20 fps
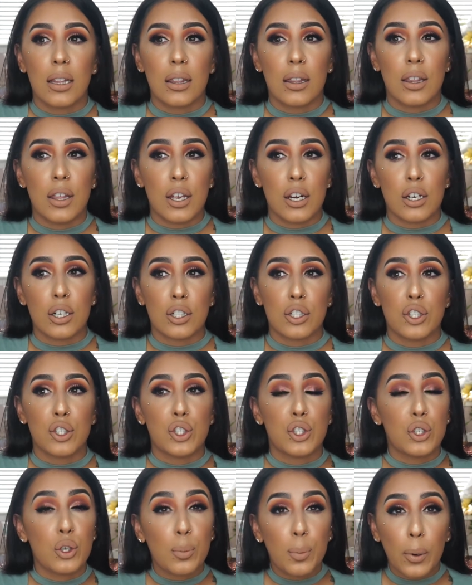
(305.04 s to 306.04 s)
They're
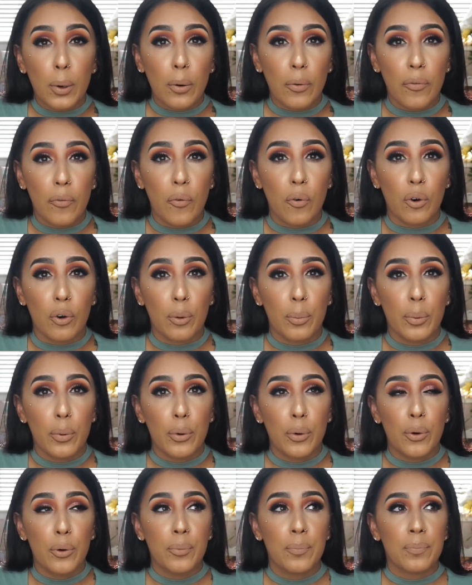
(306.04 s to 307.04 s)
super
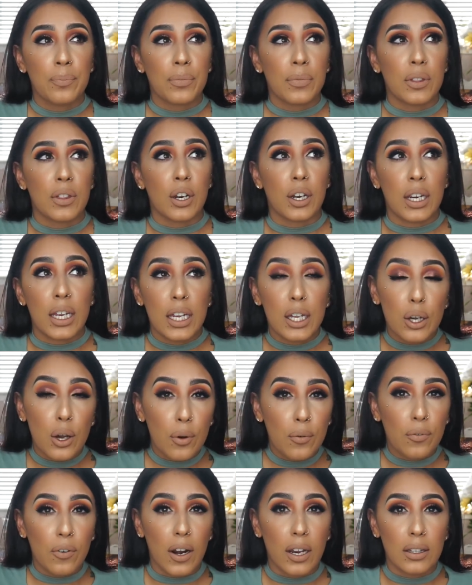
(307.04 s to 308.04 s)
affordable, they're
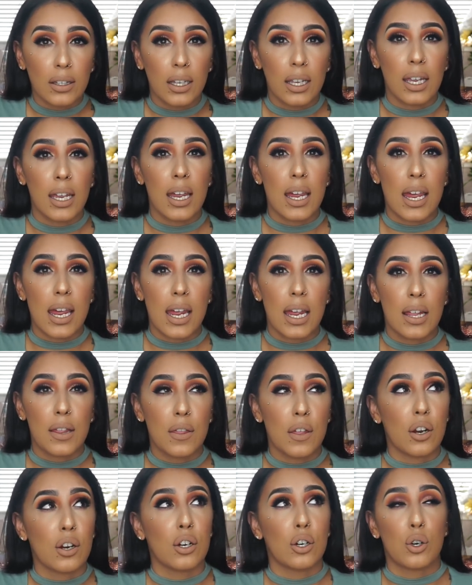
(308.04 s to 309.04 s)
eco-friendly,
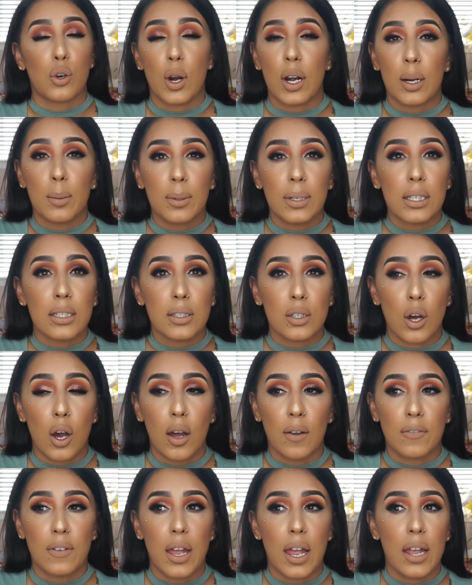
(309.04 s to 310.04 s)
they're incredibly
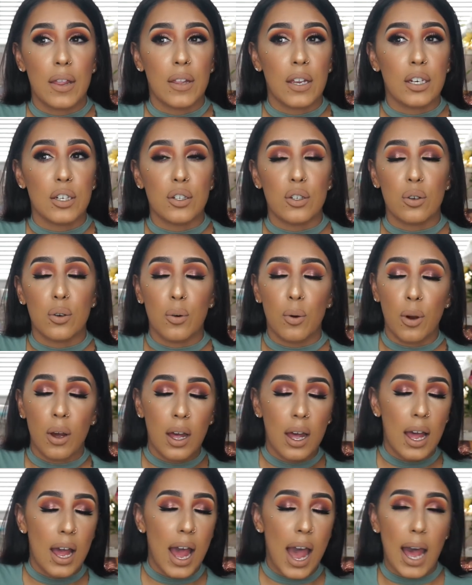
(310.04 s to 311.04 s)
soft, and they do
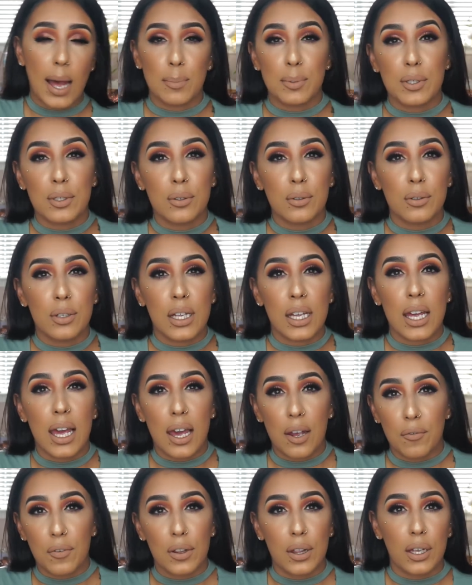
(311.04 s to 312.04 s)
absolutely
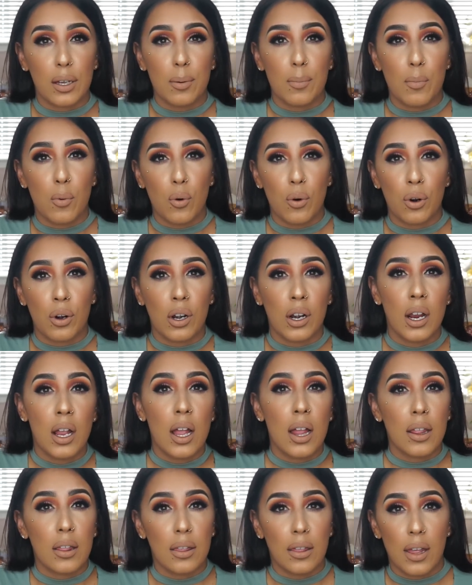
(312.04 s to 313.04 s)
everything and more
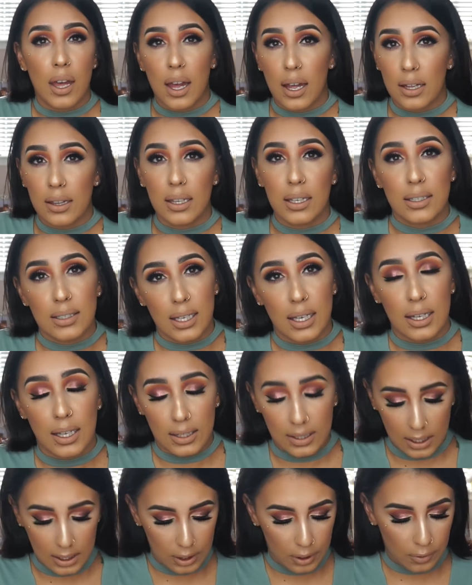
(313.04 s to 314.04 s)
that they say
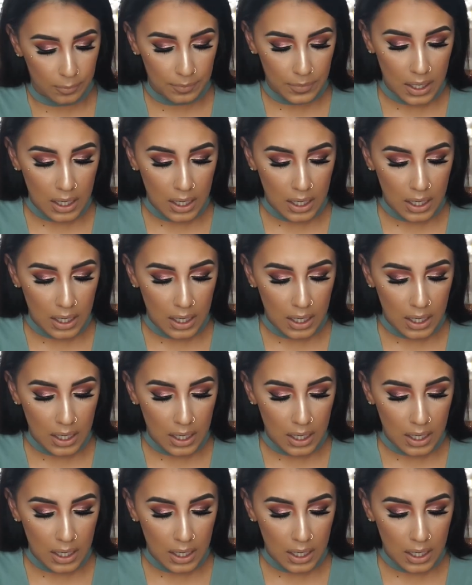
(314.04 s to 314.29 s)
that they do.